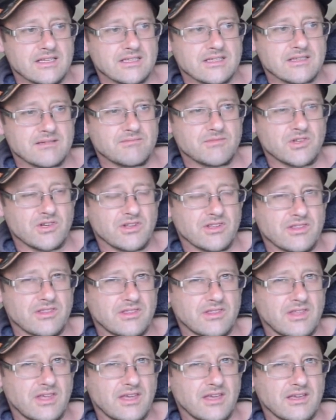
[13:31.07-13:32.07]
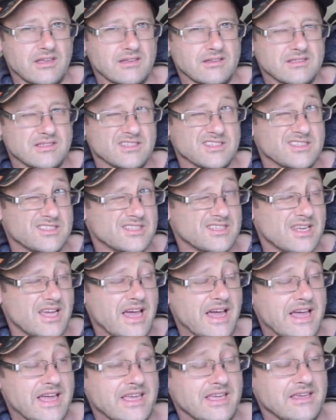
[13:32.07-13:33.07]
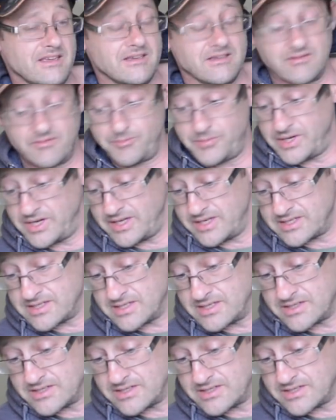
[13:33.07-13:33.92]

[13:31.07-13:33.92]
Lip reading: So I'm trying to think. Today I've been here